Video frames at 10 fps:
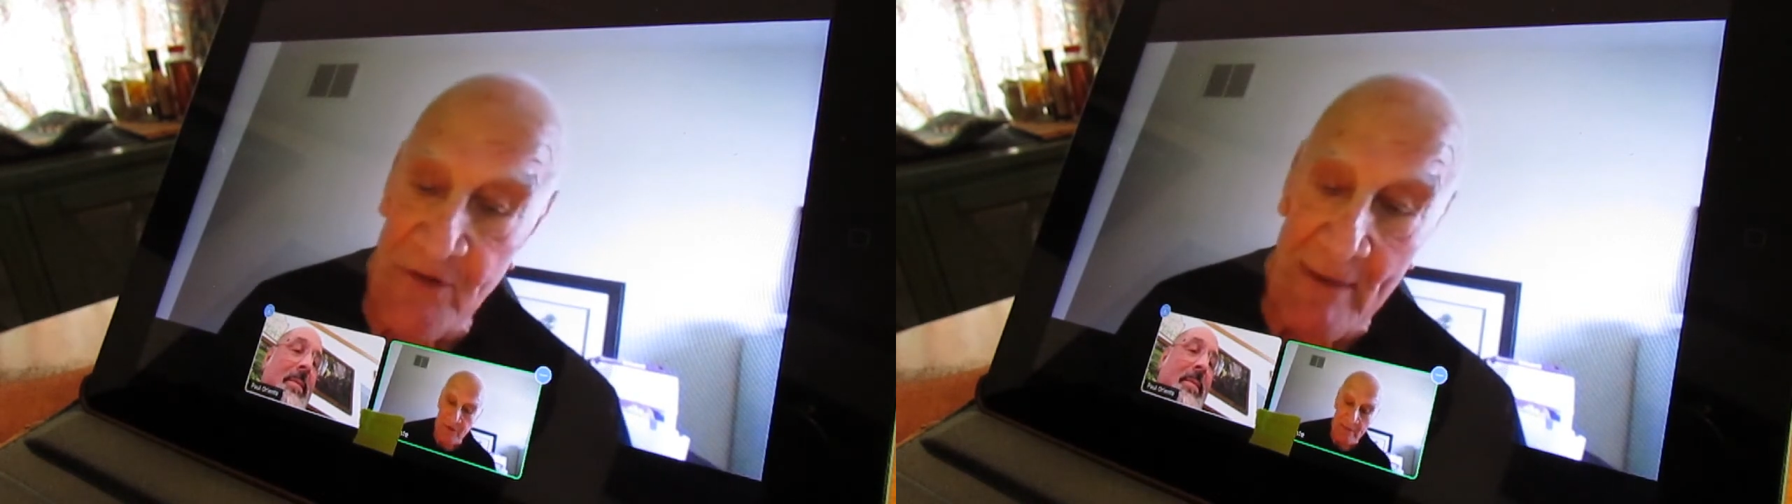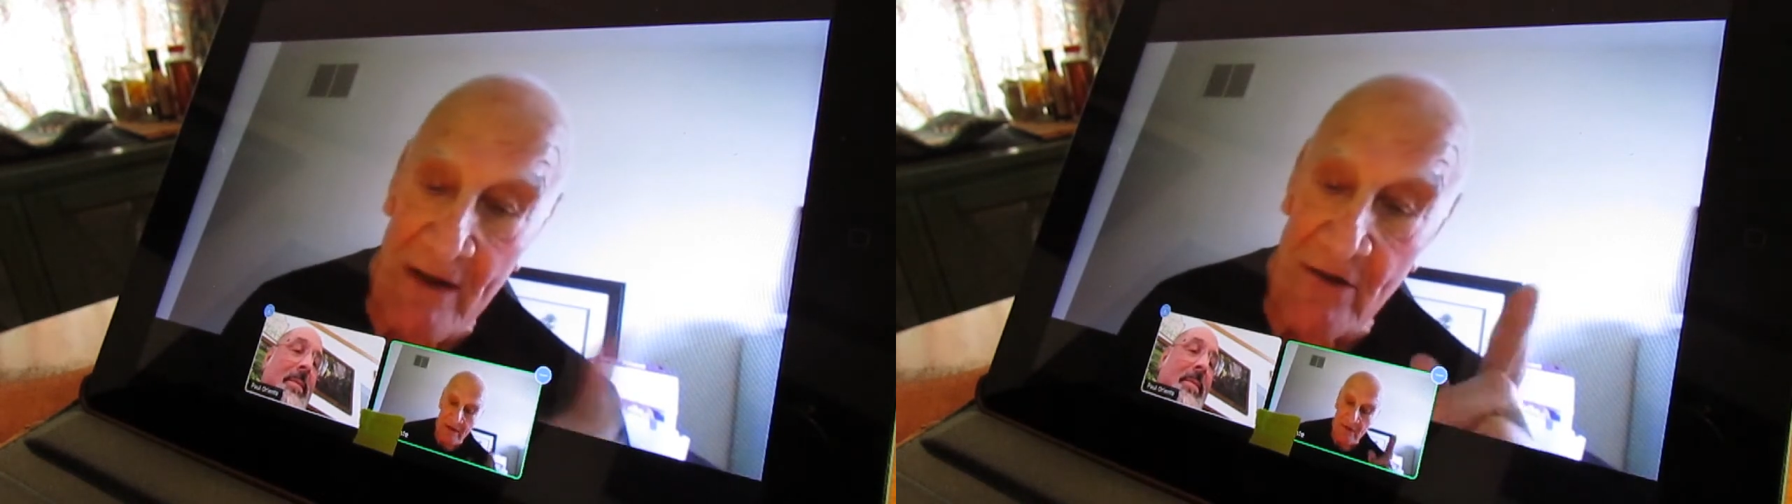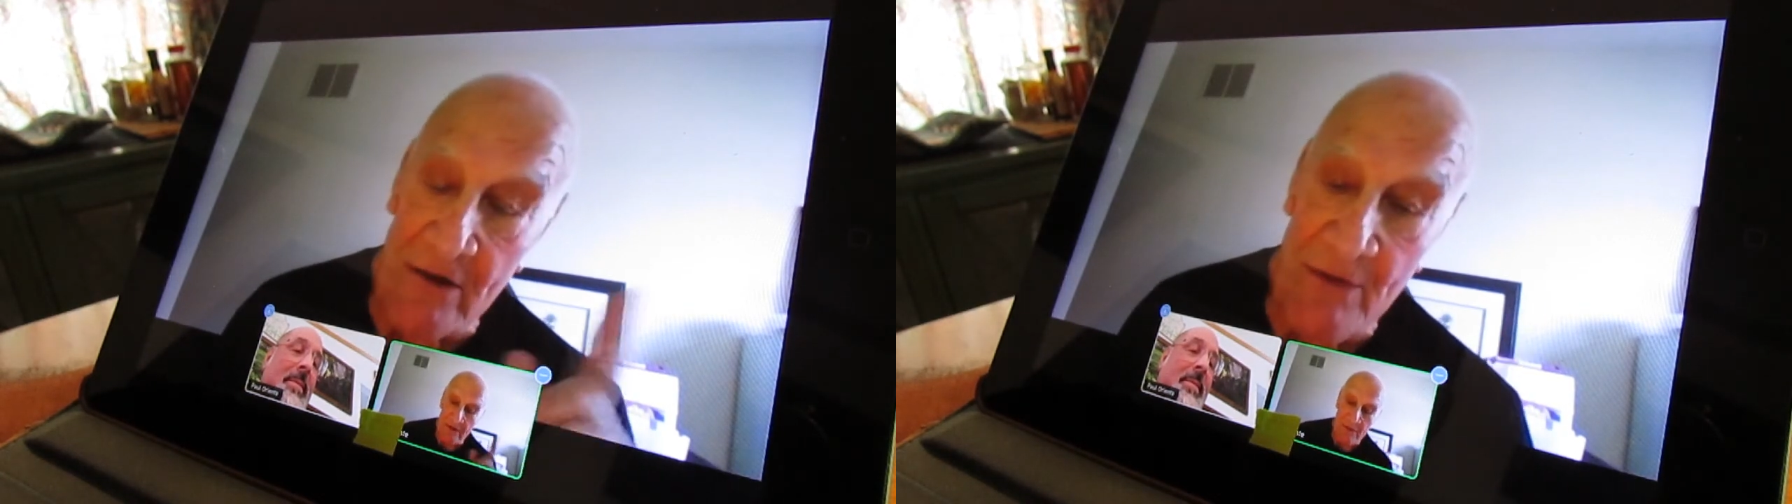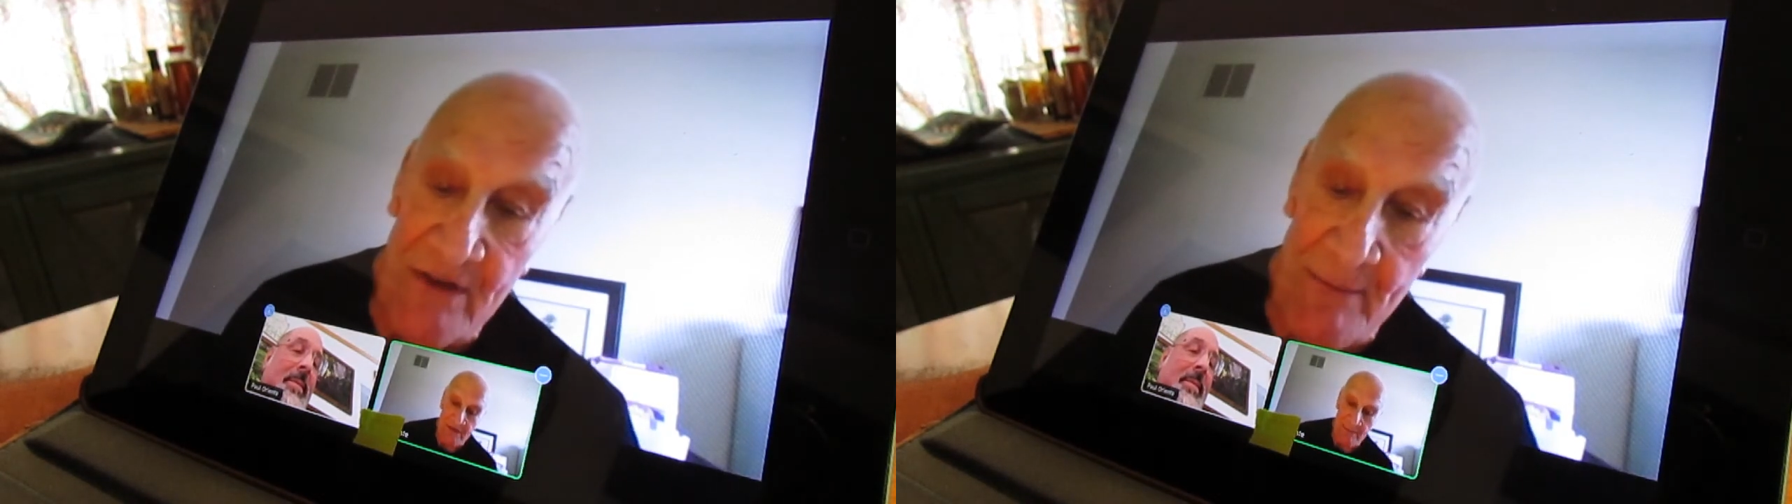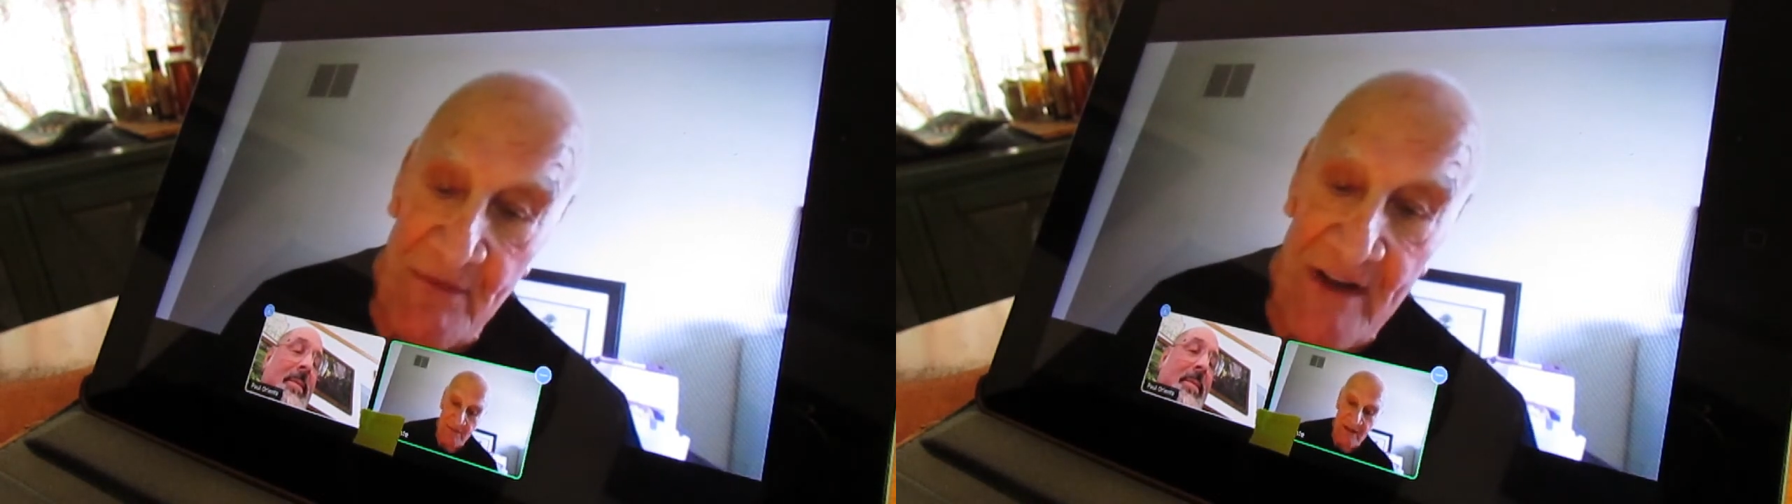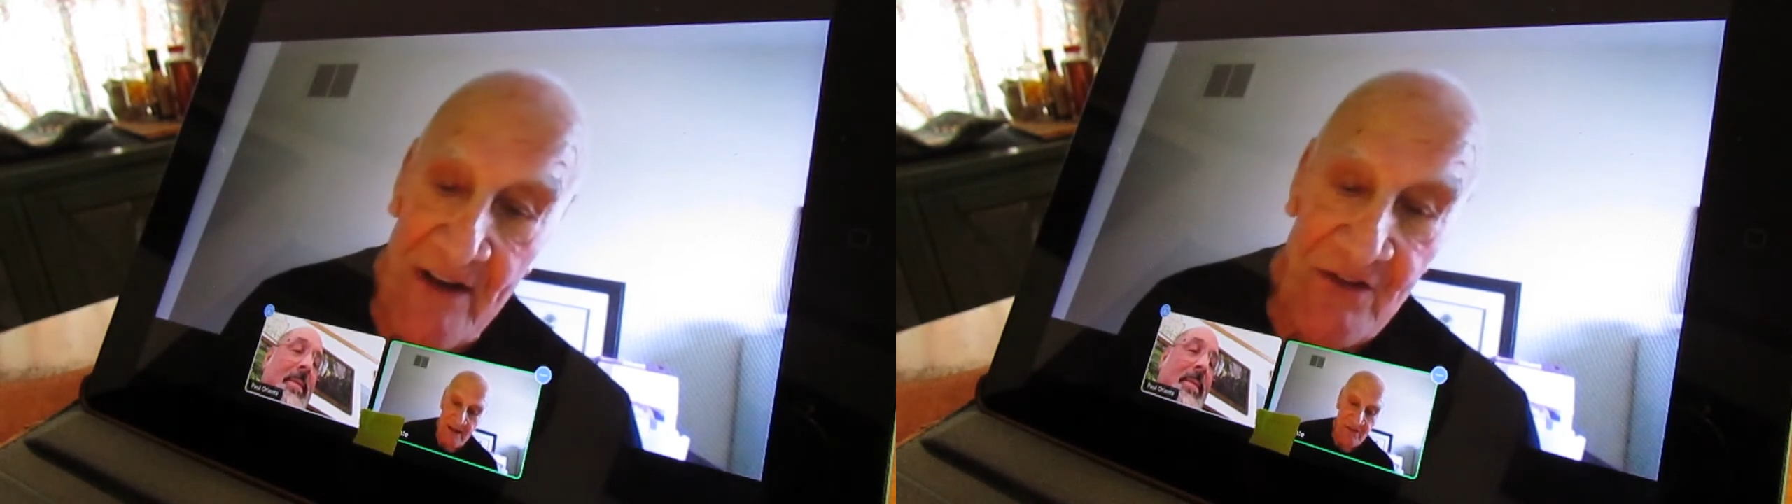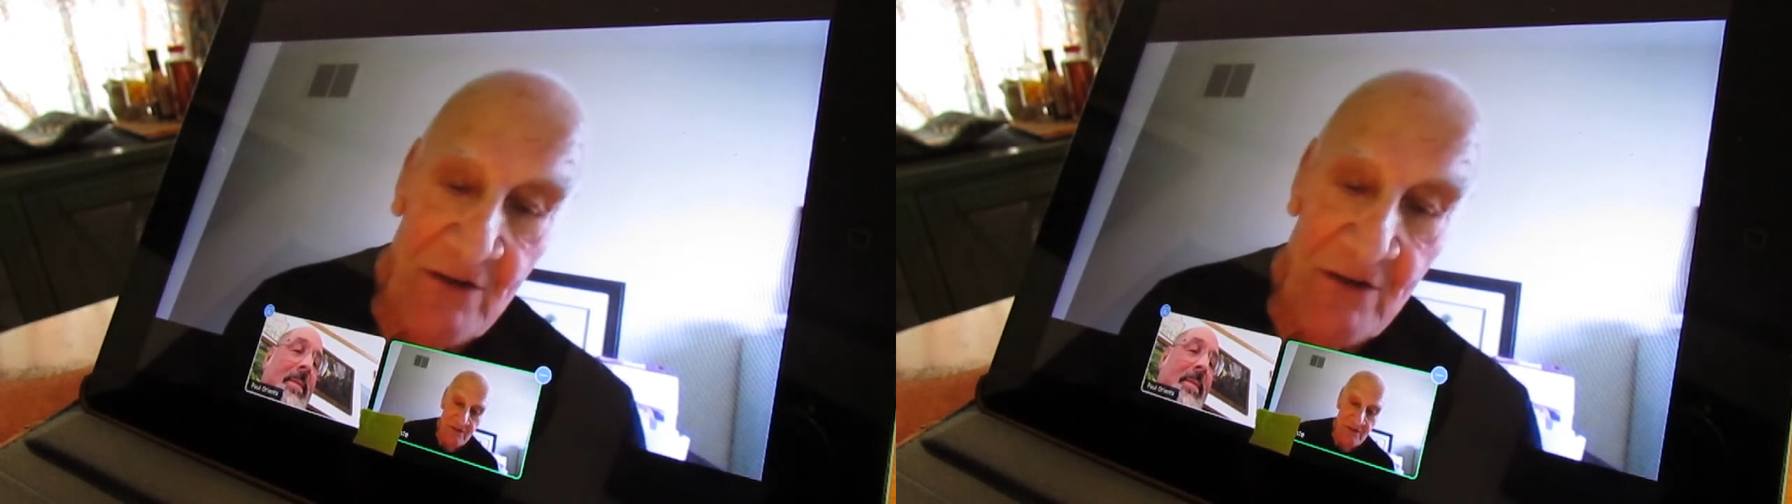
so my uncle was upstairs,